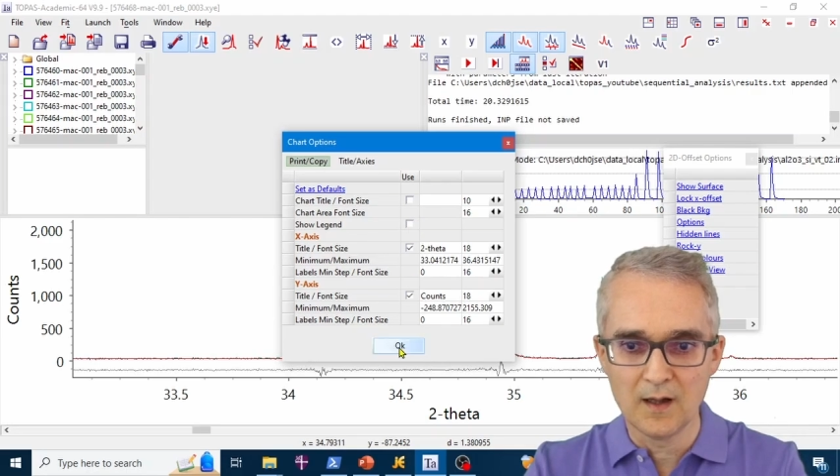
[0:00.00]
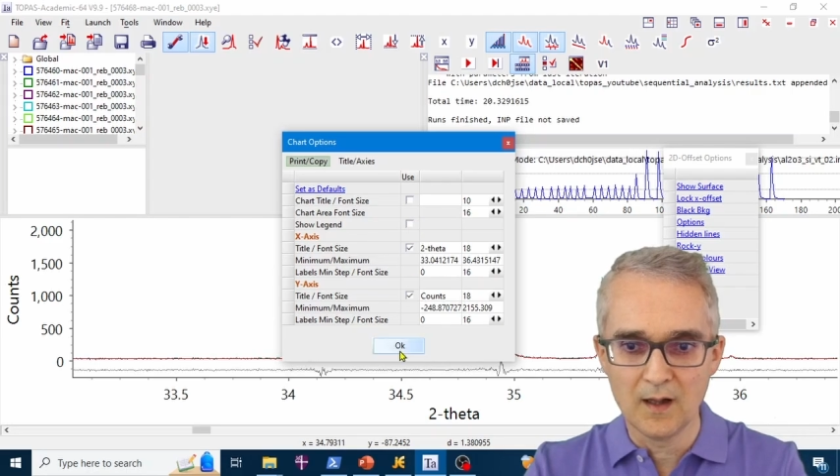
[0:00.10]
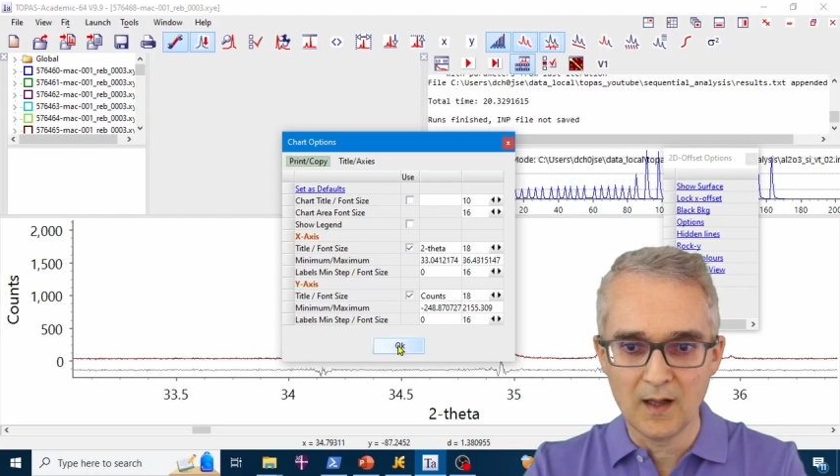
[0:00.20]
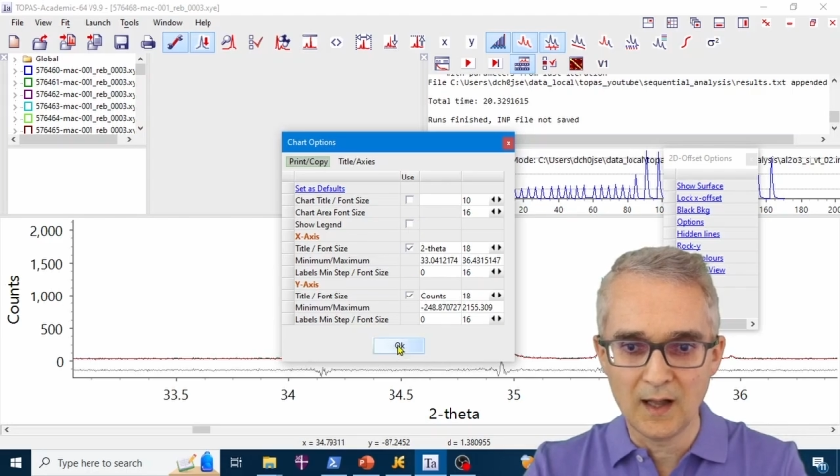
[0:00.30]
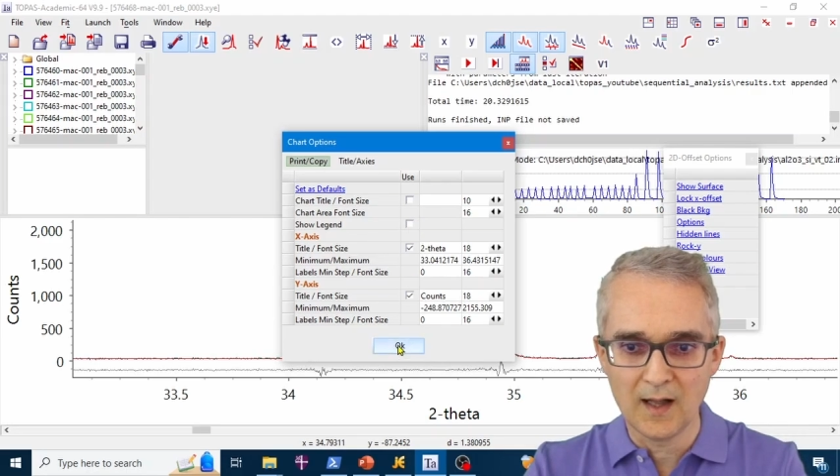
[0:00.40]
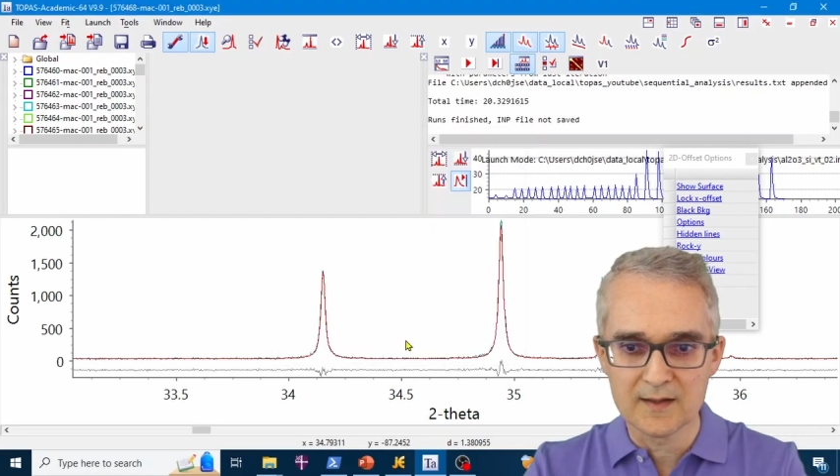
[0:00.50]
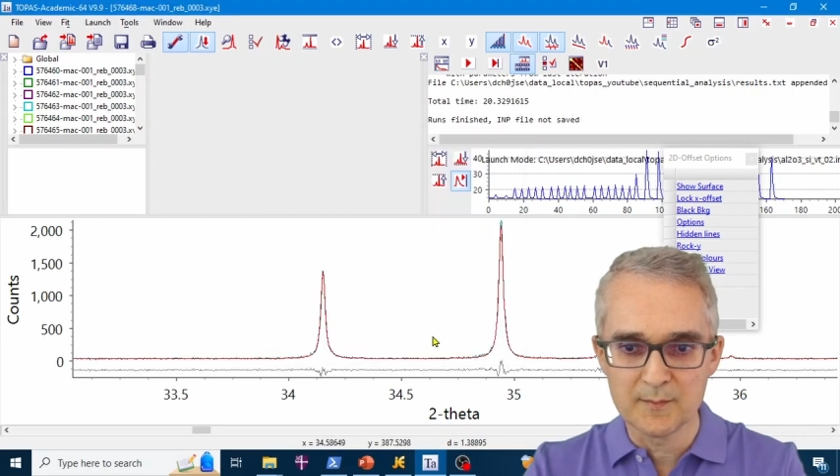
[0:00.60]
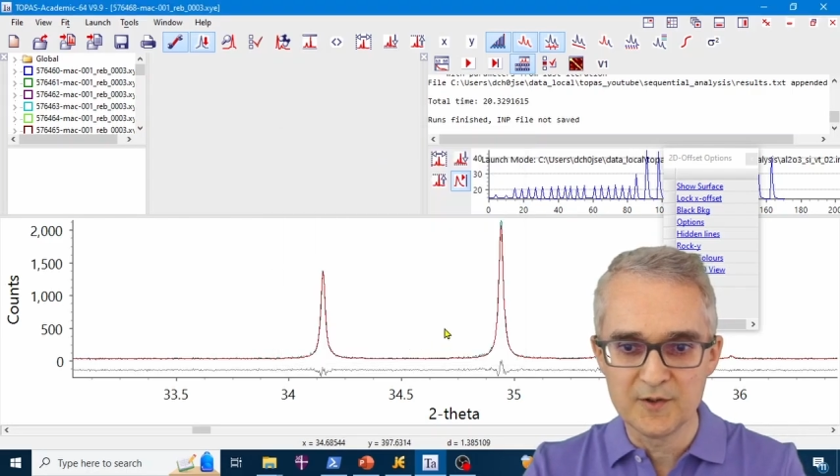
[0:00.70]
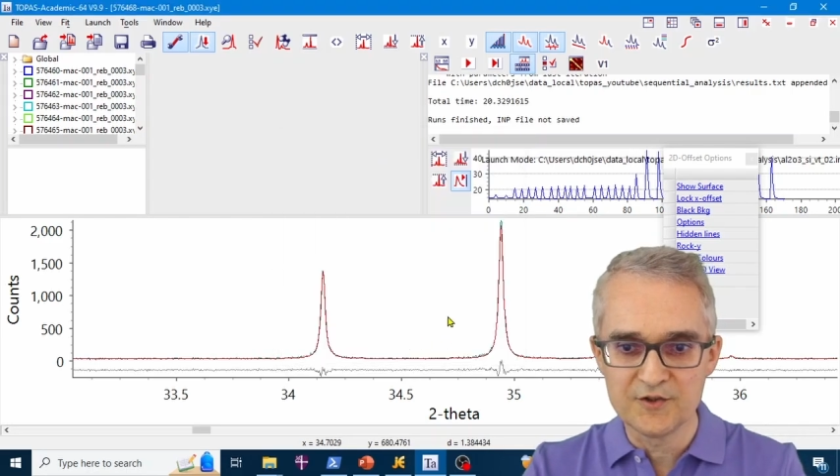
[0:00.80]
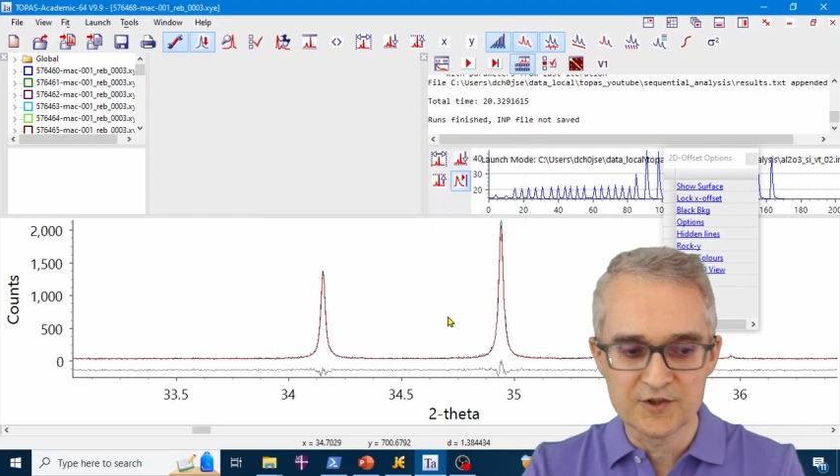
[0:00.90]
And let me
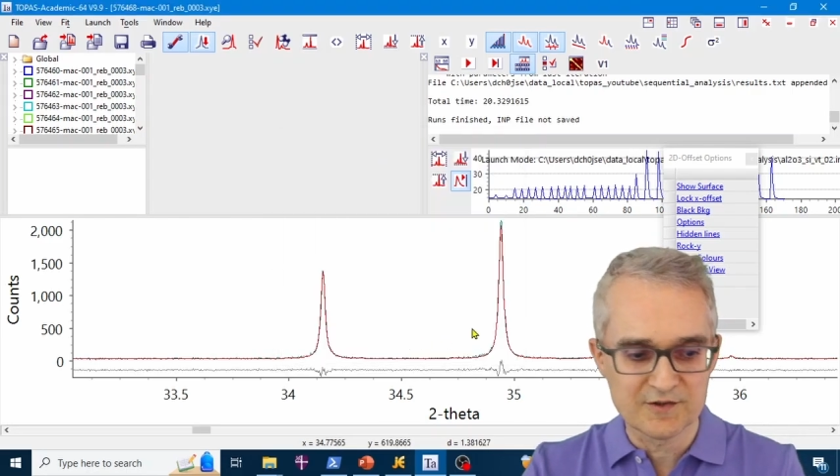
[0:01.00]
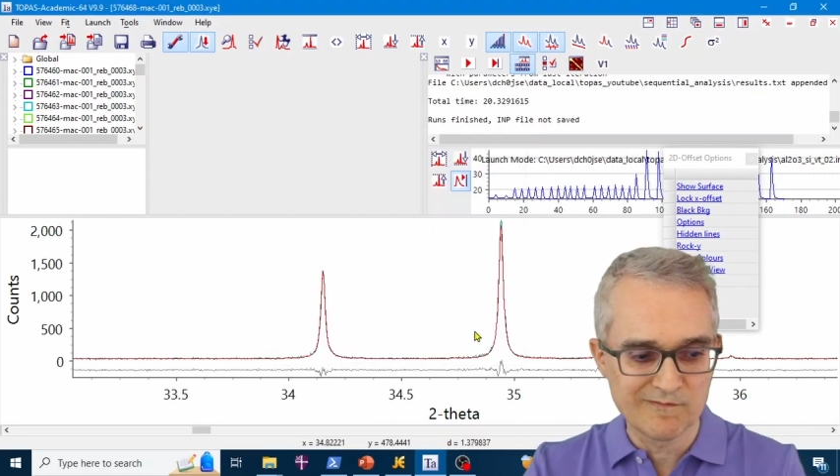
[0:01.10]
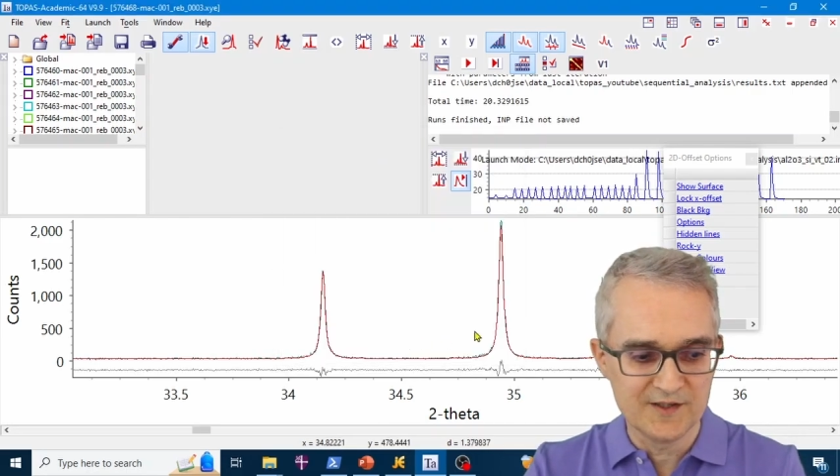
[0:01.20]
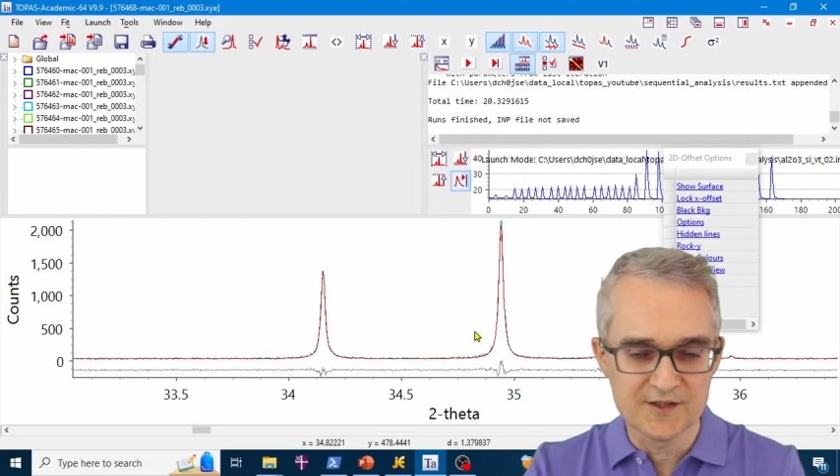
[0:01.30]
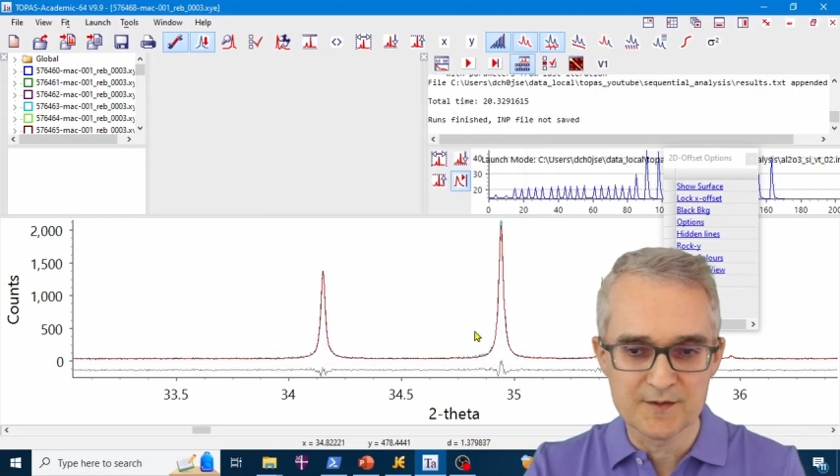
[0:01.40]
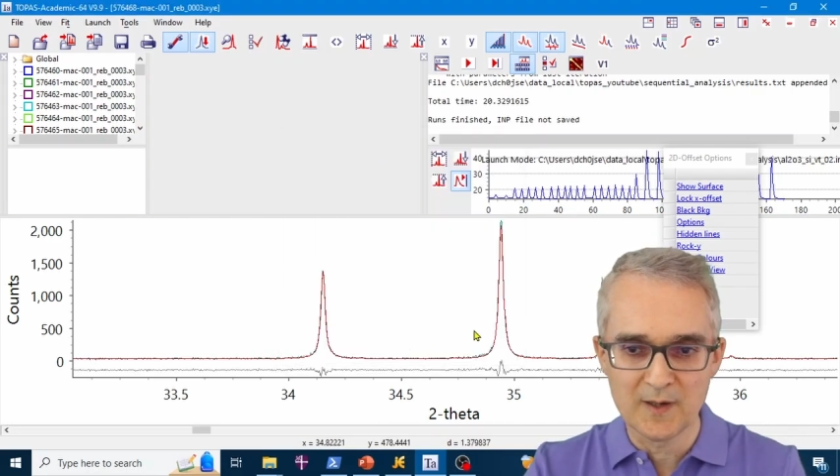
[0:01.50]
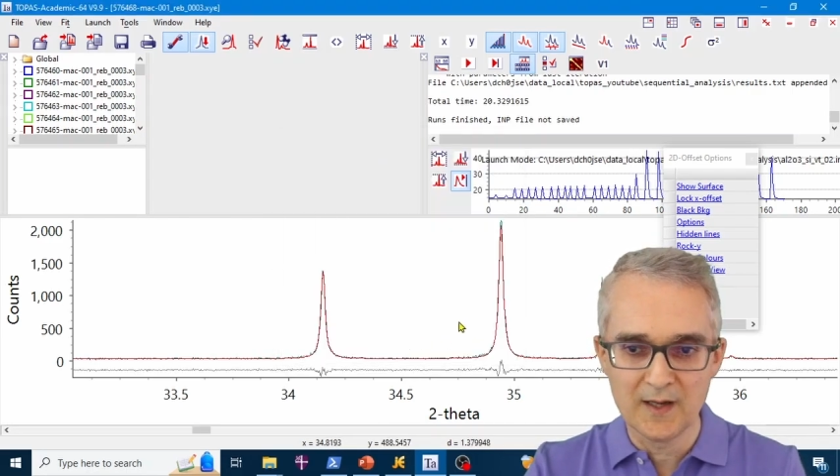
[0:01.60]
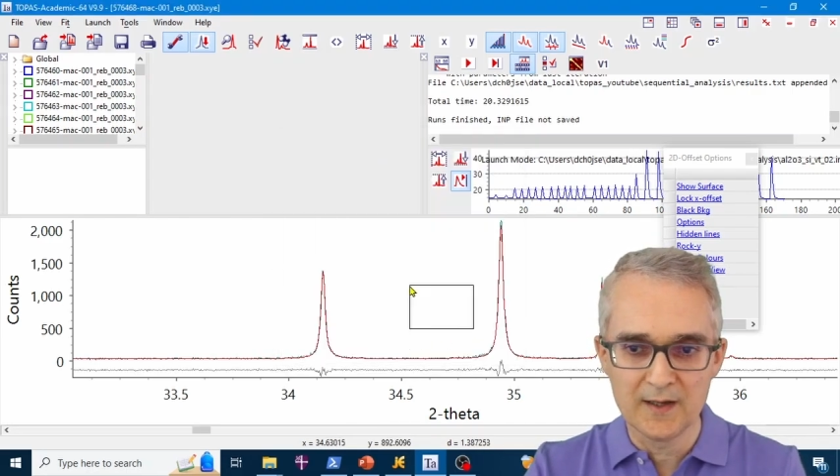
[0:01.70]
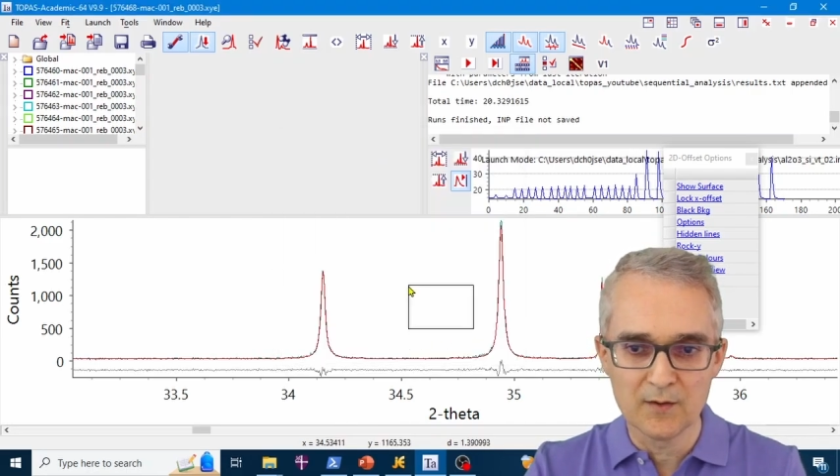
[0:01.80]
just redisplay